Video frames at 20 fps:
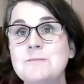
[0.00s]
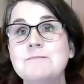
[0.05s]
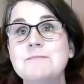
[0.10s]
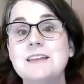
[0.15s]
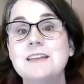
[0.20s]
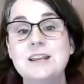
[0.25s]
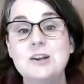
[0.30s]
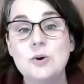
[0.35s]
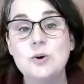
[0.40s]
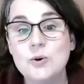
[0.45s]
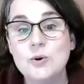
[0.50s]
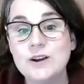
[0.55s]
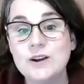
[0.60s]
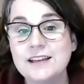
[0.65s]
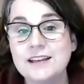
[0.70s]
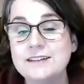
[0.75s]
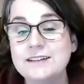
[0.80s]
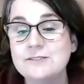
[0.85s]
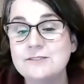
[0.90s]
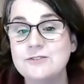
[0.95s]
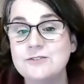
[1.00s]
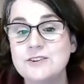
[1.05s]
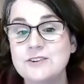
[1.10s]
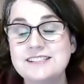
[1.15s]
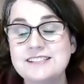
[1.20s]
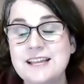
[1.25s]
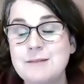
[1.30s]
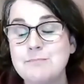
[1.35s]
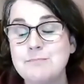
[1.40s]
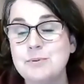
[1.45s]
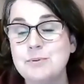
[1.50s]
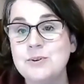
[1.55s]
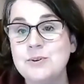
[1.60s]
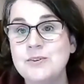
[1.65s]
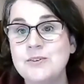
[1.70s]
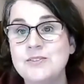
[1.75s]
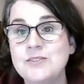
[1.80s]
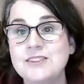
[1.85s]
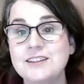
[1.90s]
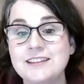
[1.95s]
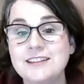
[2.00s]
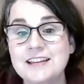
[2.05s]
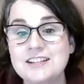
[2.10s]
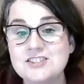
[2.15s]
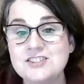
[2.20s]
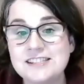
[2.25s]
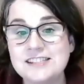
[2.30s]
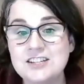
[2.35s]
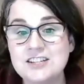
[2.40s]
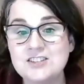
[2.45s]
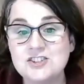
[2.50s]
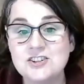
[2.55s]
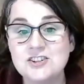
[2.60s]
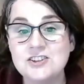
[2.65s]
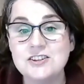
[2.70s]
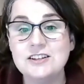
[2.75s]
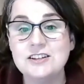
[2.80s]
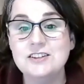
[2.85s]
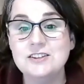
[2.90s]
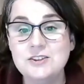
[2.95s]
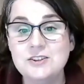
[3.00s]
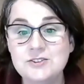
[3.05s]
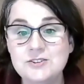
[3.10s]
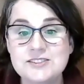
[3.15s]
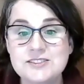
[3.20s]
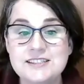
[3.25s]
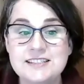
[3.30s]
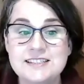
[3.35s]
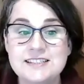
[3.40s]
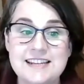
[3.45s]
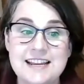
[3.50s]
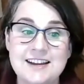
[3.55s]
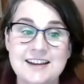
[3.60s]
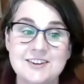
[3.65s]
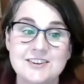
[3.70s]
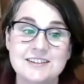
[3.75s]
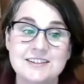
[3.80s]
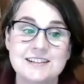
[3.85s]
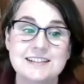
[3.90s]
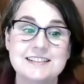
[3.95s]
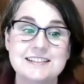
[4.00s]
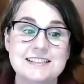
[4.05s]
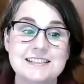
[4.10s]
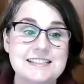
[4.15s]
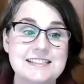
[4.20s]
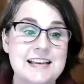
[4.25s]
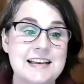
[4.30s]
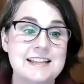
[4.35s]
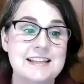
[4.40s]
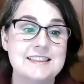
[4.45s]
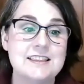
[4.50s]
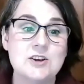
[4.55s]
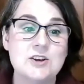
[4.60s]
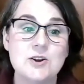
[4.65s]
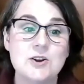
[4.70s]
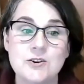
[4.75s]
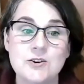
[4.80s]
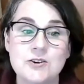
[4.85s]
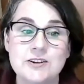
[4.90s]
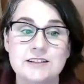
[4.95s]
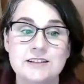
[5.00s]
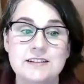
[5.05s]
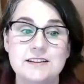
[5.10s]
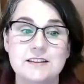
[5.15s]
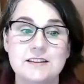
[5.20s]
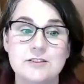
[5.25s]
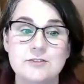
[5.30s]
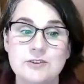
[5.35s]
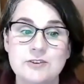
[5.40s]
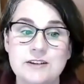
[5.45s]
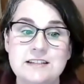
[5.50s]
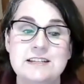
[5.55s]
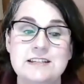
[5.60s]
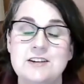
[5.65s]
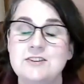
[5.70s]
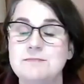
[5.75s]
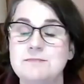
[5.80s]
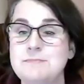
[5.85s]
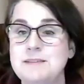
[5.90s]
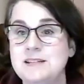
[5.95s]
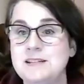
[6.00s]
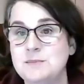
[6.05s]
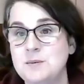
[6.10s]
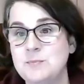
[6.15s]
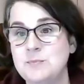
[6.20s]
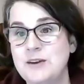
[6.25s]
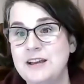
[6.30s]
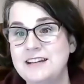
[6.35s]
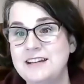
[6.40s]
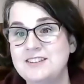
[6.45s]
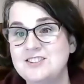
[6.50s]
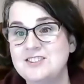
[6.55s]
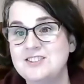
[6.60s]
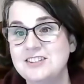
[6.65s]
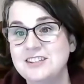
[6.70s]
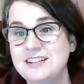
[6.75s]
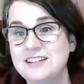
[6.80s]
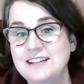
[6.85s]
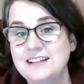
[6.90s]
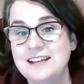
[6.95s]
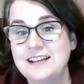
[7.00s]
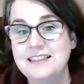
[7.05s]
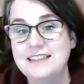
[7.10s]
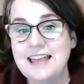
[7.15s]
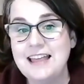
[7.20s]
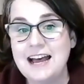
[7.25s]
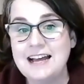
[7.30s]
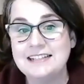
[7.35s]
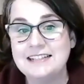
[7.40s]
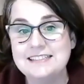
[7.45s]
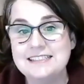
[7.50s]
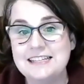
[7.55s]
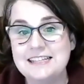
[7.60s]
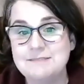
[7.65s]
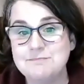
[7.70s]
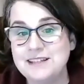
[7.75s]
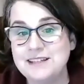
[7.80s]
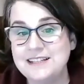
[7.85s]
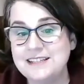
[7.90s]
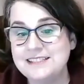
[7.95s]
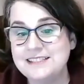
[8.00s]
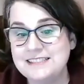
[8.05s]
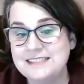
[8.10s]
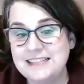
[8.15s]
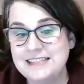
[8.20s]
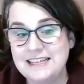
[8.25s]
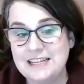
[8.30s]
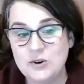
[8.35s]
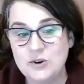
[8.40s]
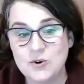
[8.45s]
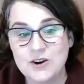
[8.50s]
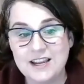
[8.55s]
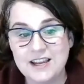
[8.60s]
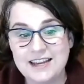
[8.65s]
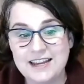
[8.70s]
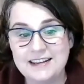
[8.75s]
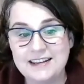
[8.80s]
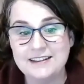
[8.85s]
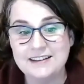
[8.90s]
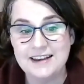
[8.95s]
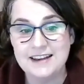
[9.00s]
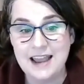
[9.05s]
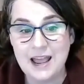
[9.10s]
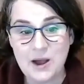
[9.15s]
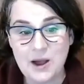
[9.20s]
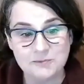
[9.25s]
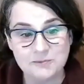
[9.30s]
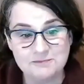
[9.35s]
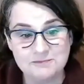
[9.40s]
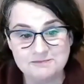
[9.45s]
In Oregon, for example, the legislature used the standard to set the current 3-tiered minimum wage that's in place in Oregon now.